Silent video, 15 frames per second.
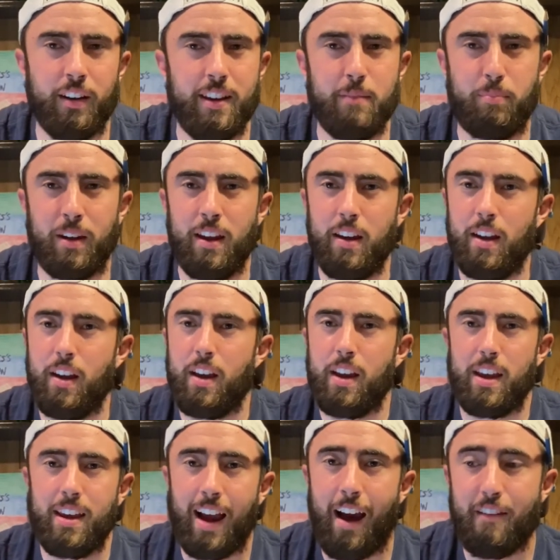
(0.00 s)
He
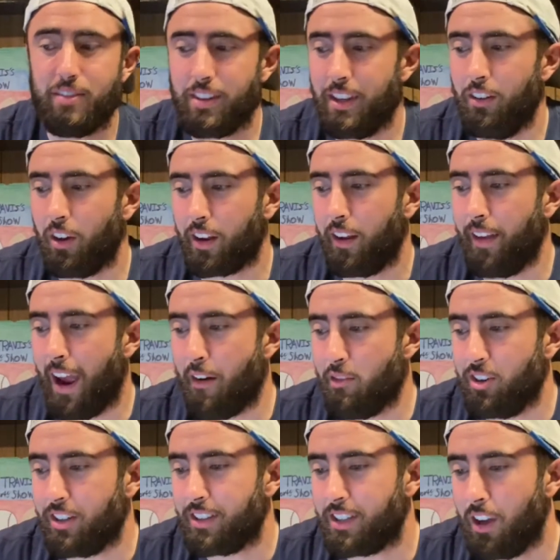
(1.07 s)
obviously look, he
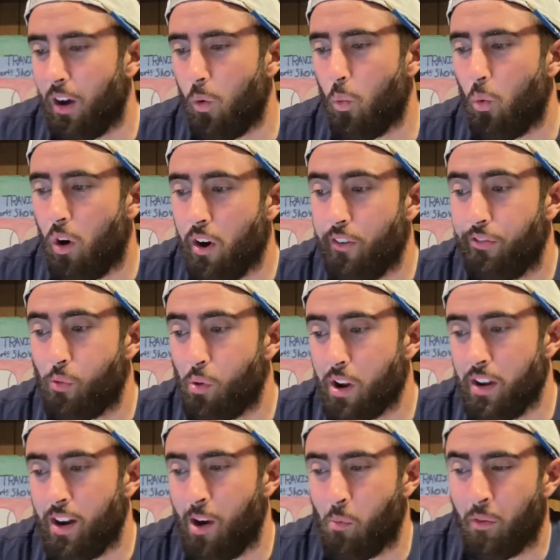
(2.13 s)
averaged still
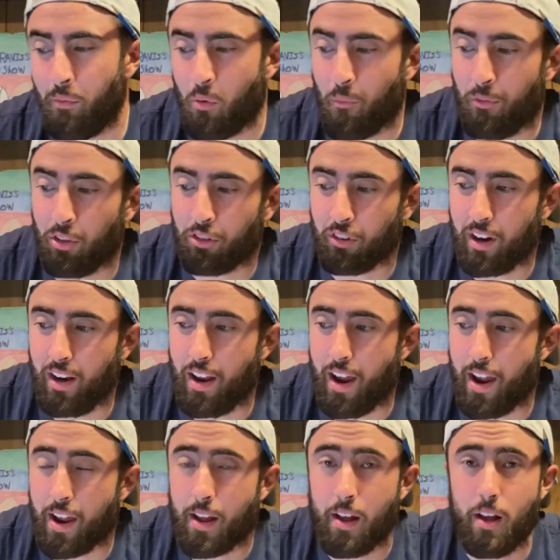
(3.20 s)
149, one, one for three
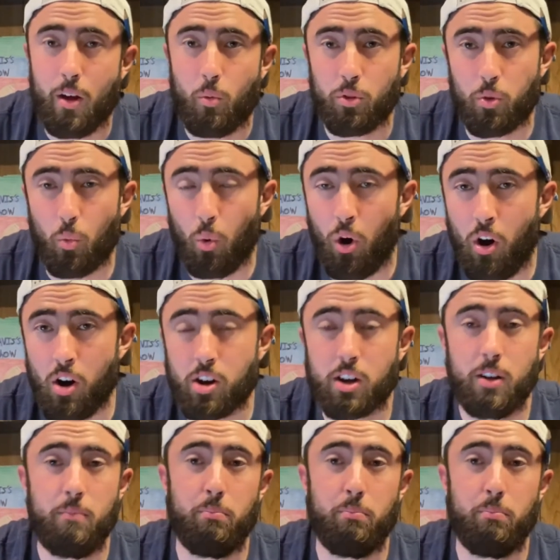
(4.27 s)
today with a walk.